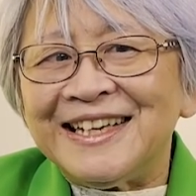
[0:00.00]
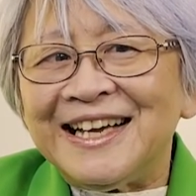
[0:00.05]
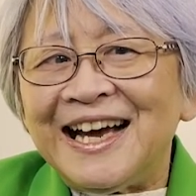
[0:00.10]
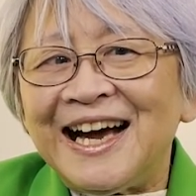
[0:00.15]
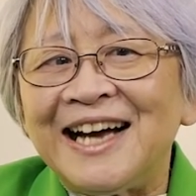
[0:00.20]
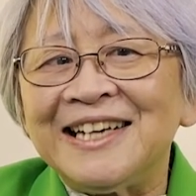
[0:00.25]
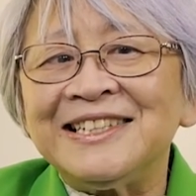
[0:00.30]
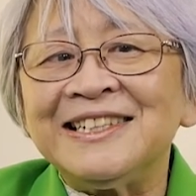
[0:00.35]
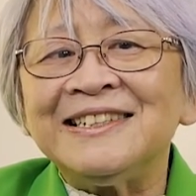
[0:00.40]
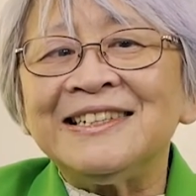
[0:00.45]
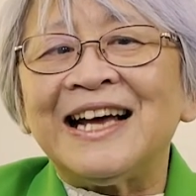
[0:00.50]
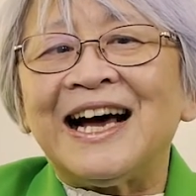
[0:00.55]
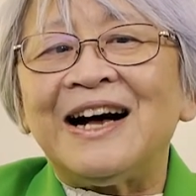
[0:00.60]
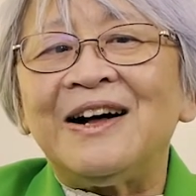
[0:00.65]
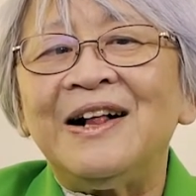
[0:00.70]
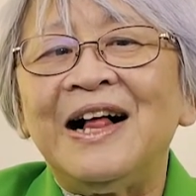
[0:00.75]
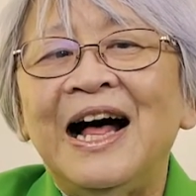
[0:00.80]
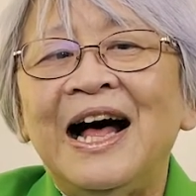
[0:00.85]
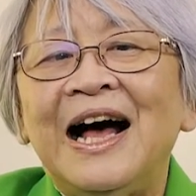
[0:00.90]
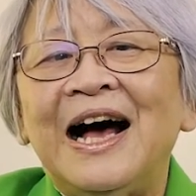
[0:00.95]
Until
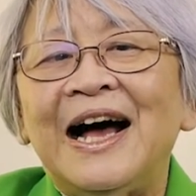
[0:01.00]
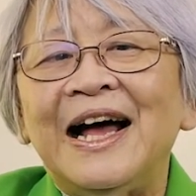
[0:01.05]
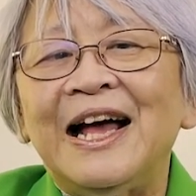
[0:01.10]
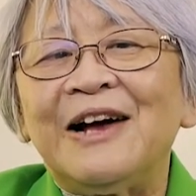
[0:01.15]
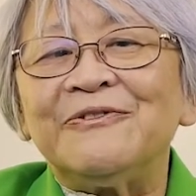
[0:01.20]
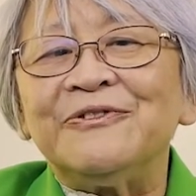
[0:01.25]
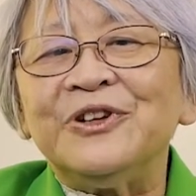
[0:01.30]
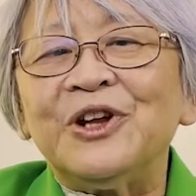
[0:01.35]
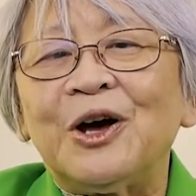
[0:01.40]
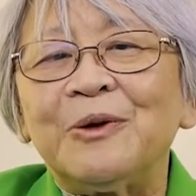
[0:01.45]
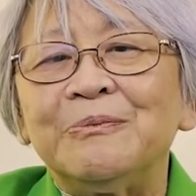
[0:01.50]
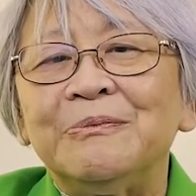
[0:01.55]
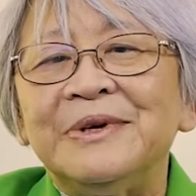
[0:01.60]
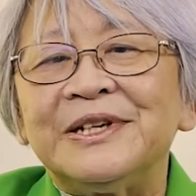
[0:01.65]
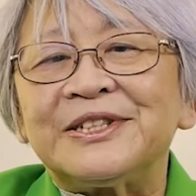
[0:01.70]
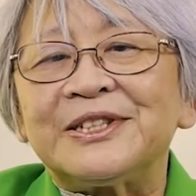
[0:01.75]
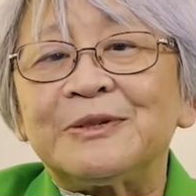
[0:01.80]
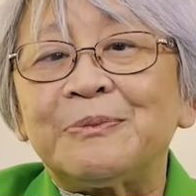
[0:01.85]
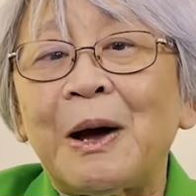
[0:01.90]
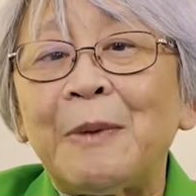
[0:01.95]
now, I have not
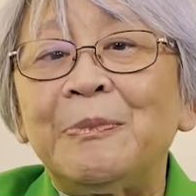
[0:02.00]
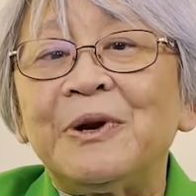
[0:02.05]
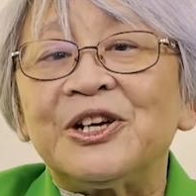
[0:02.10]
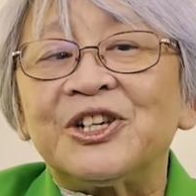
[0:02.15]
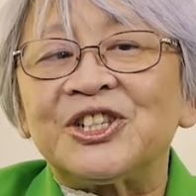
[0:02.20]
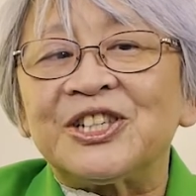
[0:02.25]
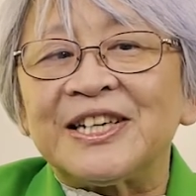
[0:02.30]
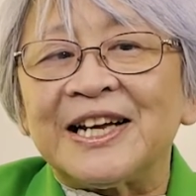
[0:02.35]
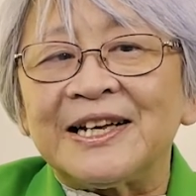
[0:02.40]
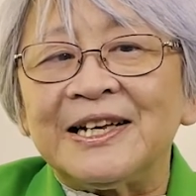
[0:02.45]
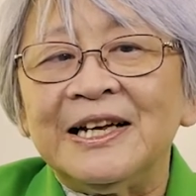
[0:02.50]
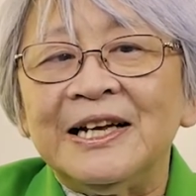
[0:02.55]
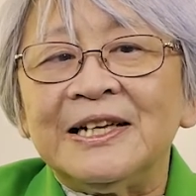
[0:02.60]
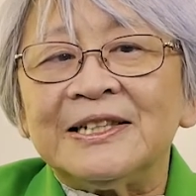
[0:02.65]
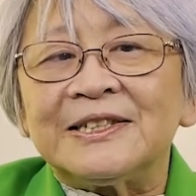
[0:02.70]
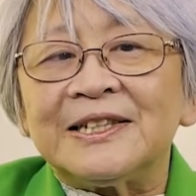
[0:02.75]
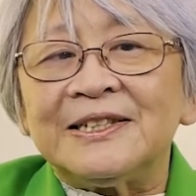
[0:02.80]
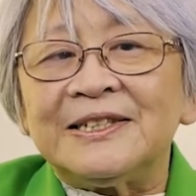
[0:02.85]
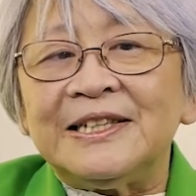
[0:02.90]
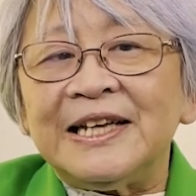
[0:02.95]
missed publishing
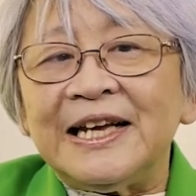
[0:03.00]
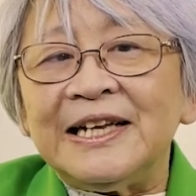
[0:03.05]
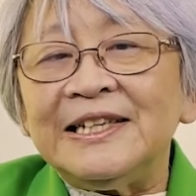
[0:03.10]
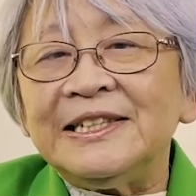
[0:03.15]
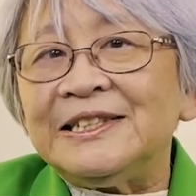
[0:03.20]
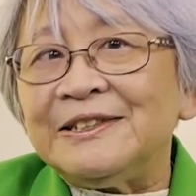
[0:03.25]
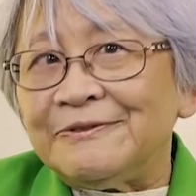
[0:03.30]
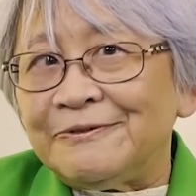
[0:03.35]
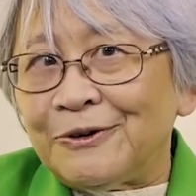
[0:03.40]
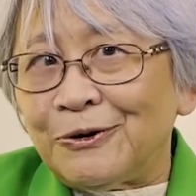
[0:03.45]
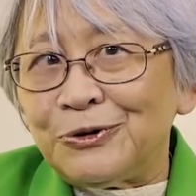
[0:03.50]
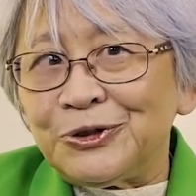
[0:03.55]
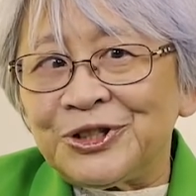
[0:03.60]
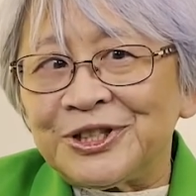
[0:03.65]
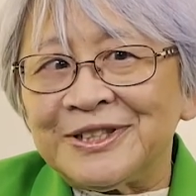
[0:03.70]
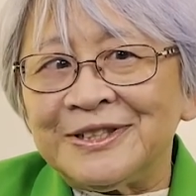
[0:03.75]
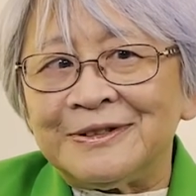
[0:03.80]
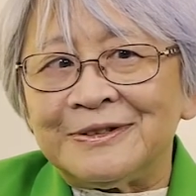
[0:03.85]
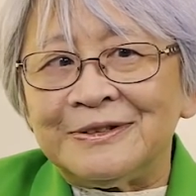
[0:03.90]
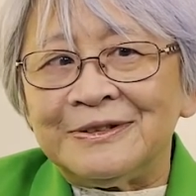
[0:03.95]
the daily
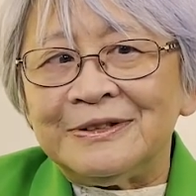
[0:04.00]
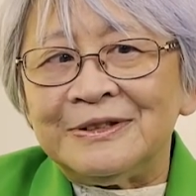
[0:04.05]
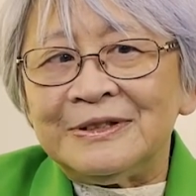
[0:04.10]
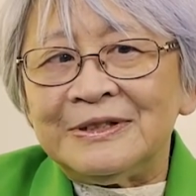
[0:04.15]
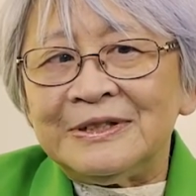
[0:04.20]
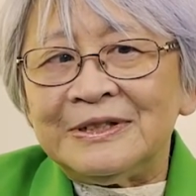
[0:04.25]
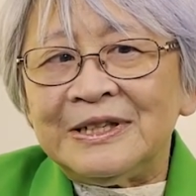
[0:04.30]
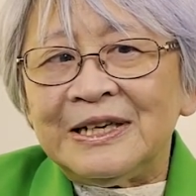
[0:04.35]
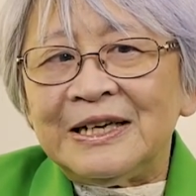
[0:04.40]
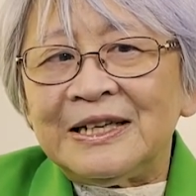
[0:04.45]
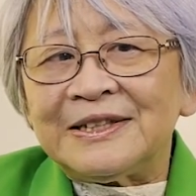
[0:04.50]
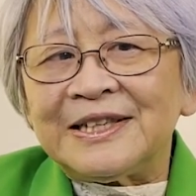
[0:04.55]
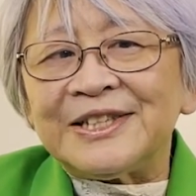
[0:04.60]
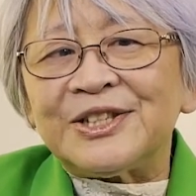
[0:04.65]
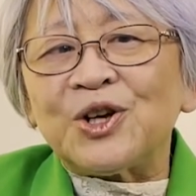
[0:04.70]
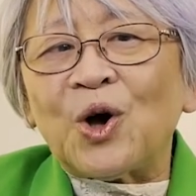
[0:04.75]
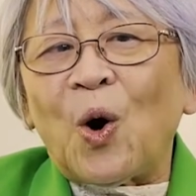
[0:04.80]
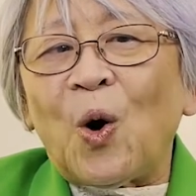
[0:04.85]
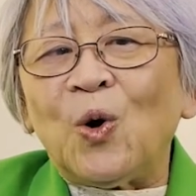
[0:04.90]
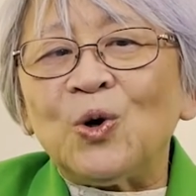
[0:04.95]
devotional.
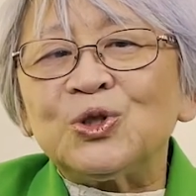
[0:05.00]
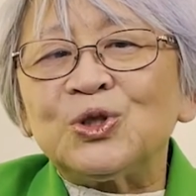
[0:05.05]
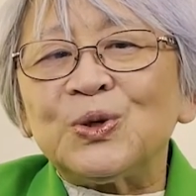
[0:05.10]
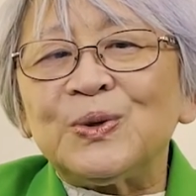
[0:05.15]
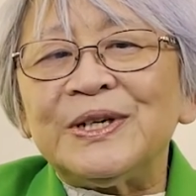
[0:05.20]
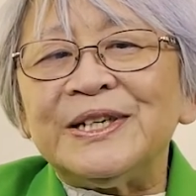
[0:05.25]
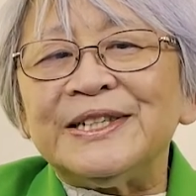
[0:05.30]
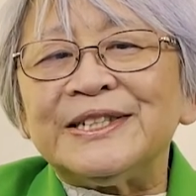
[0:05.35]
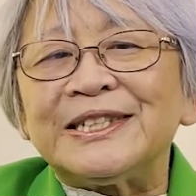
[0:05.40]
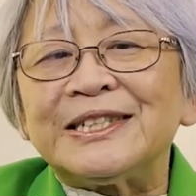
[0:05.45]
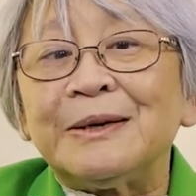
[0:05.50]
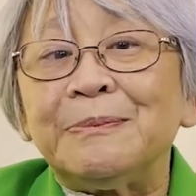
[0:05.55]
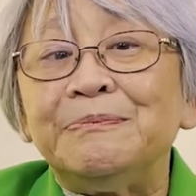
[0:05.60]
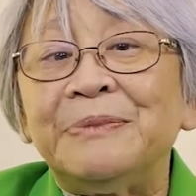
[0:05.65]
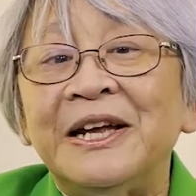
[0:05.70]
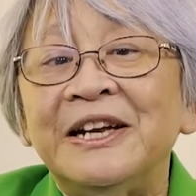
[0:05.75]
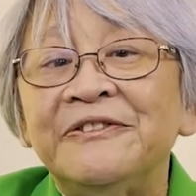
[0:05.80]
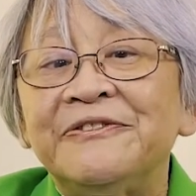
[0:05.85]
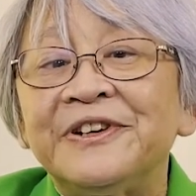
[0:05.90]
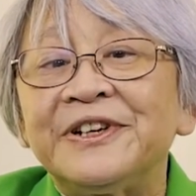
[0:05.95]
This also is the
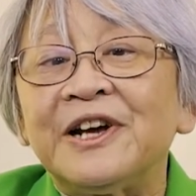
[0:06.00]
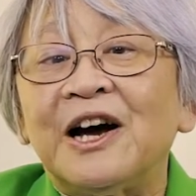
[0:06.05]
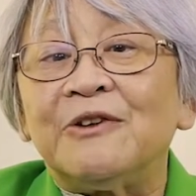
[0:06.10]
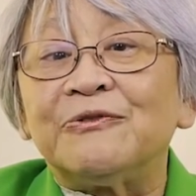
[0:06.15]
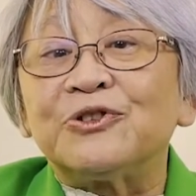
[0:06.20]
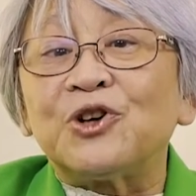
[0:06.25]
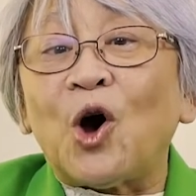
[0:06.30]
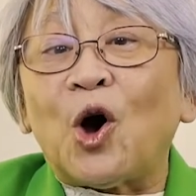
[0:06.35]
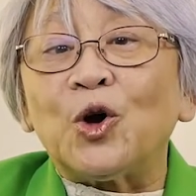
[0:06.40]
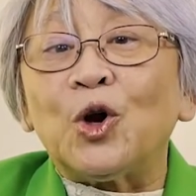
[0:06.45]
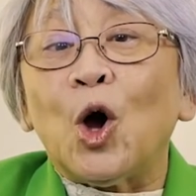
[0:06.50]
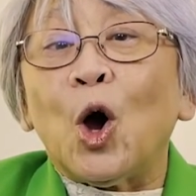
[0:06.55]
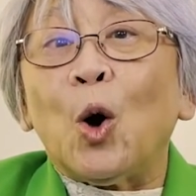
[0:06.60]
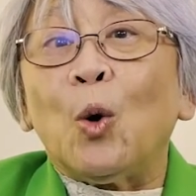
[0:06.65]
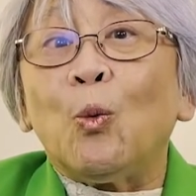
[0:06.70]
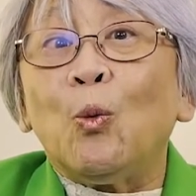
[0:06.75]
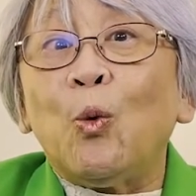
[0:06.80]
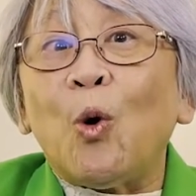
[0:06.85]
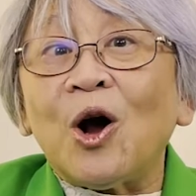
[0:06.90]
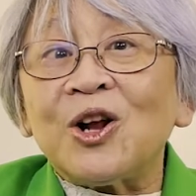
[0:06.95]
benefit of God
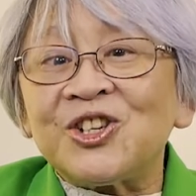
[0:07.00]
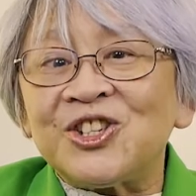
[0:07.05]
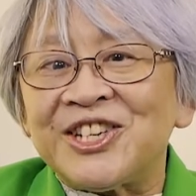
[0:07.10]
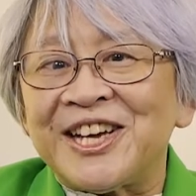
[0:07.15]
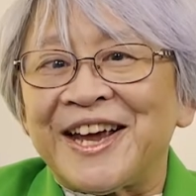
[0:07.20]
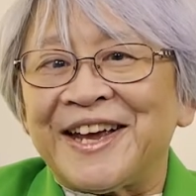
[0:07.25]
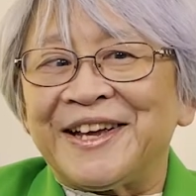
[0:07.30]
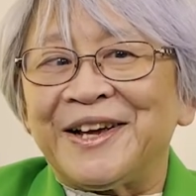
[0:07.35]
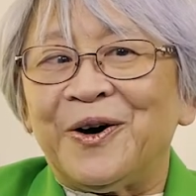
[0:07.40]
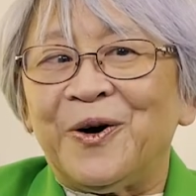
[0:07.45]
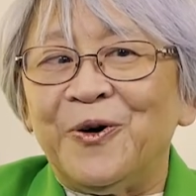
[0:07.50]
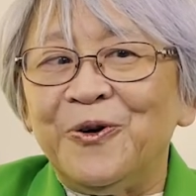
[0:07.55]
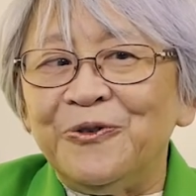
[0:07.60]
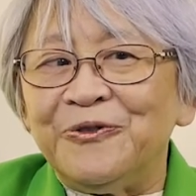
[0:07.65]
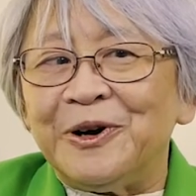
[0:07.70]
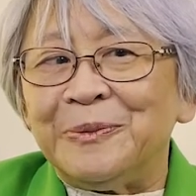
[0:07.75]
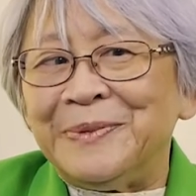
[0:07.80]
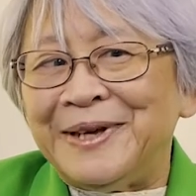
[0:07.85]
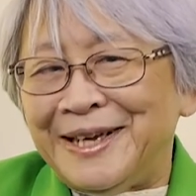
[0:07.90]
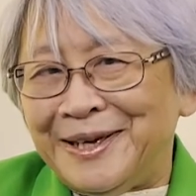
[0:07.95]
watching
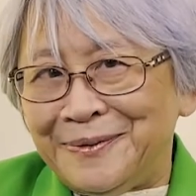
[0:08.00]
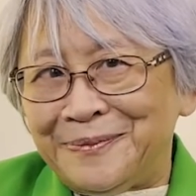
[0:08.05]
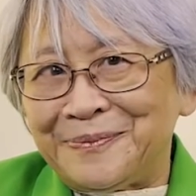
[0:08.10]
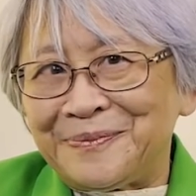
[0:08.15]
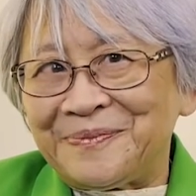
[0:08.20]
over me.